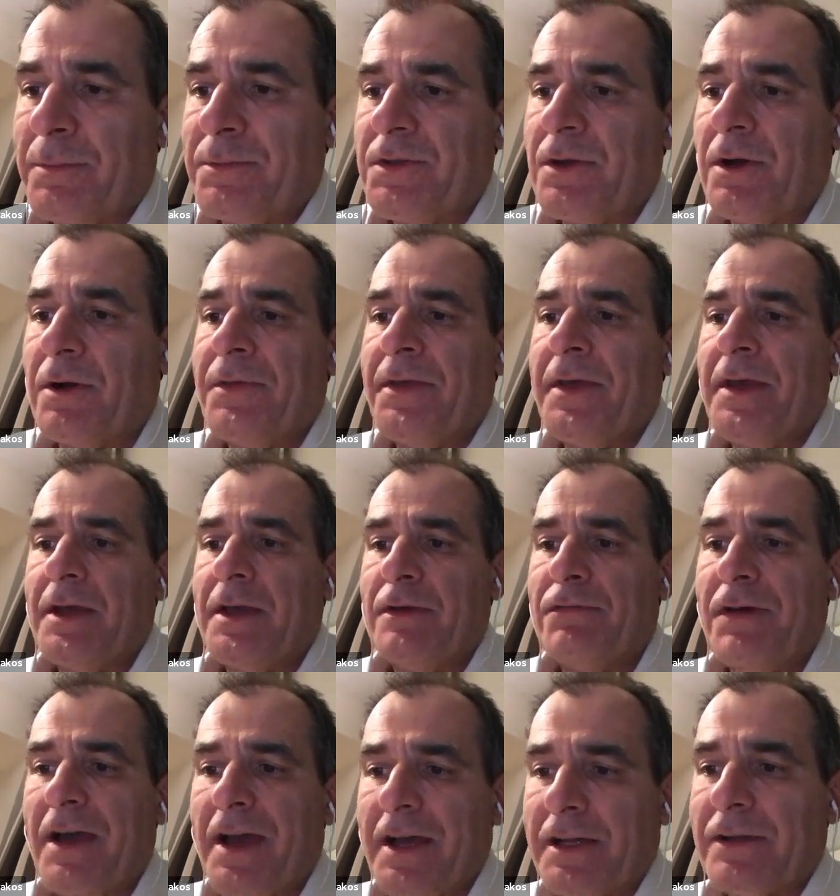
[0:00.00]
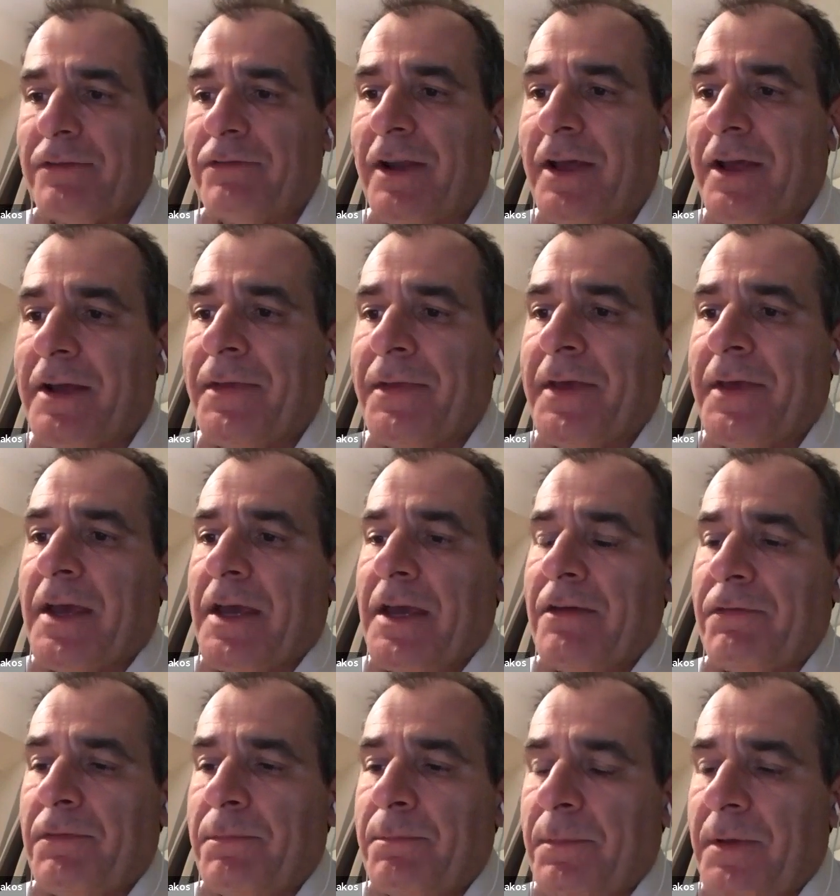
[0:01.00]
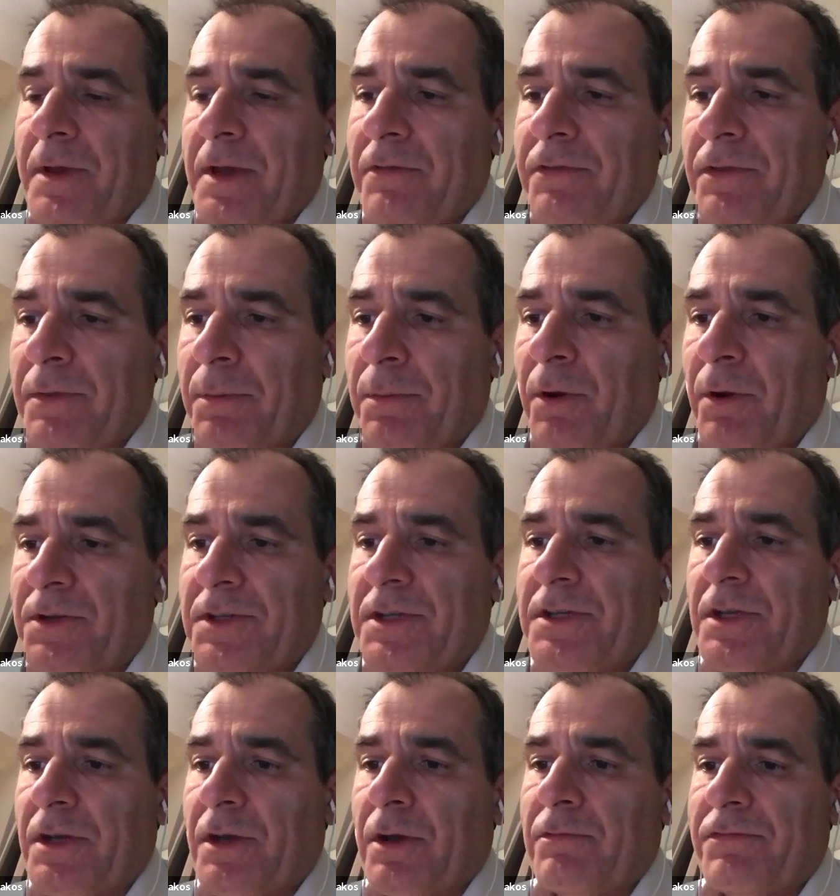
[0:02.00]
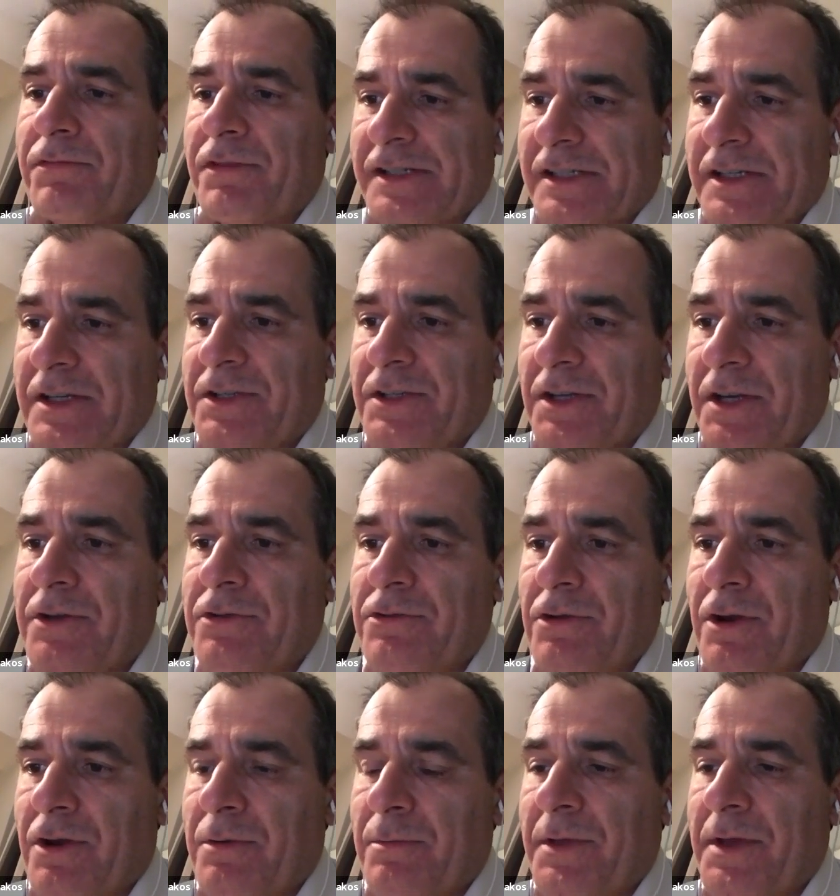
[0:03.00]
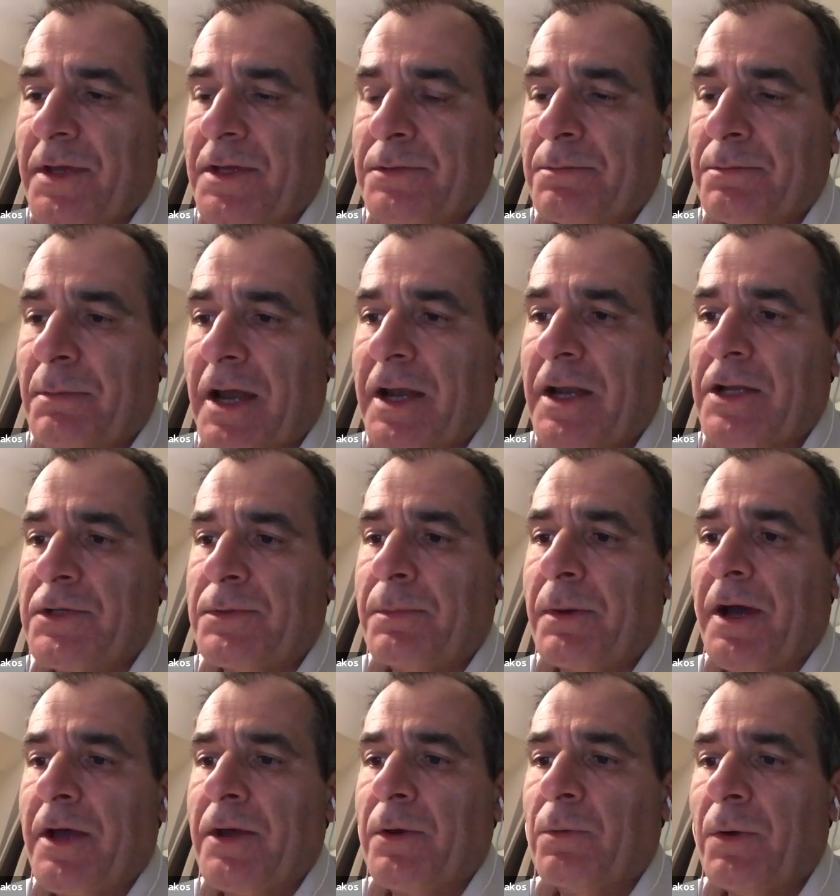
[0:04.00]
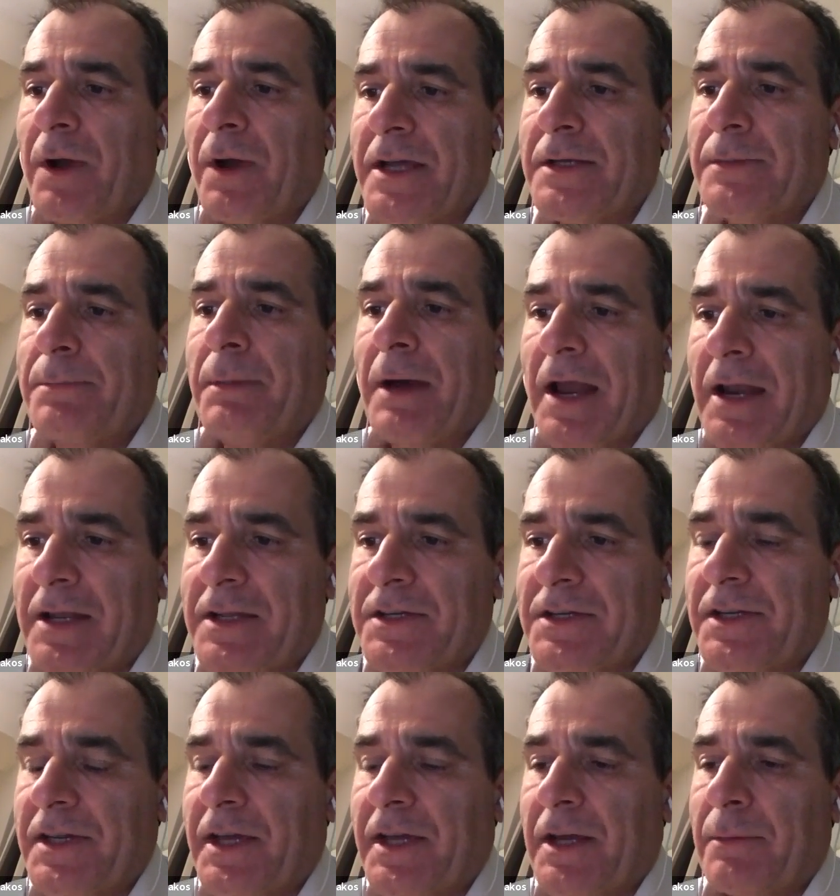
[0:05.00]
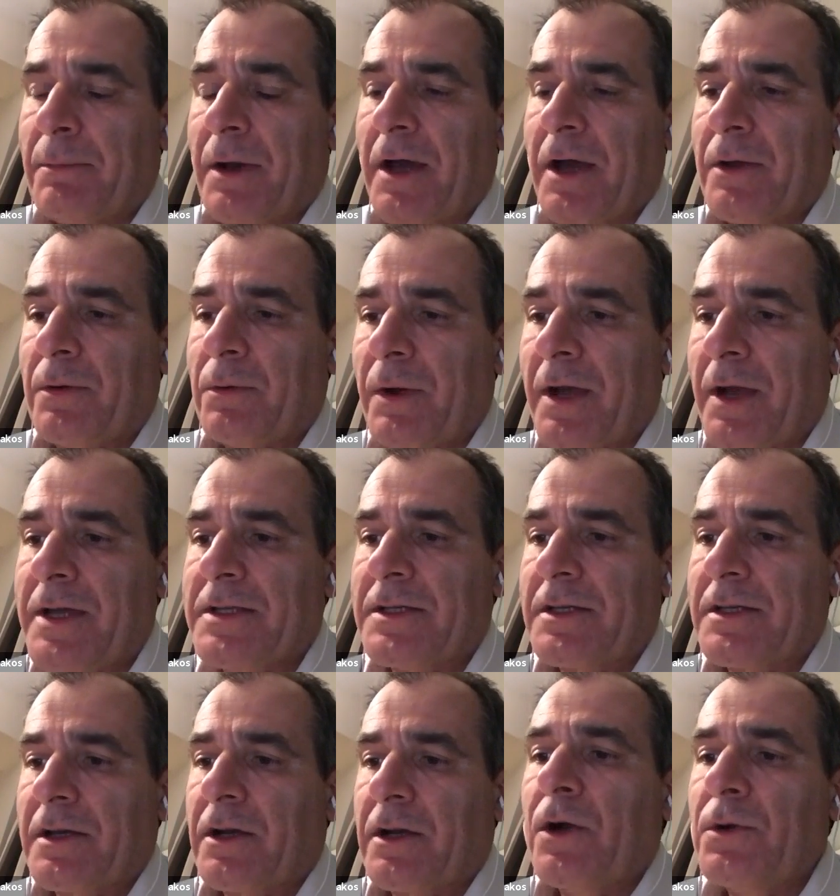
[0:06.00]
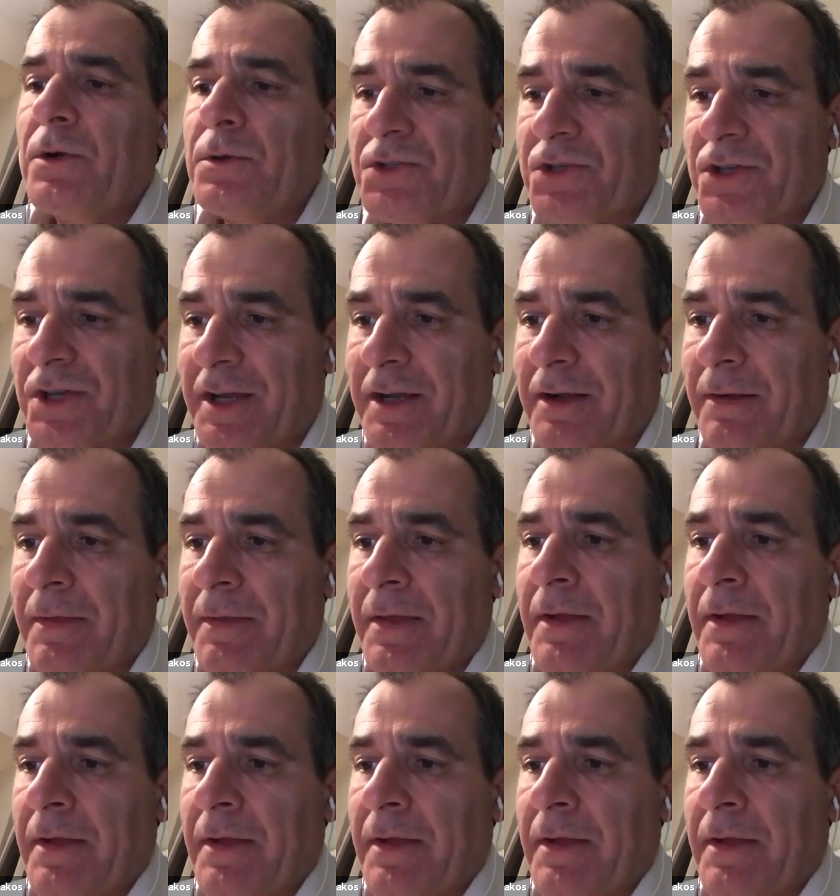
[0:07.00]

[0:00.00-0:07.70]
So effectively, if the polycystic ovarian syndrome is managed by weight balancing and by weight coaching,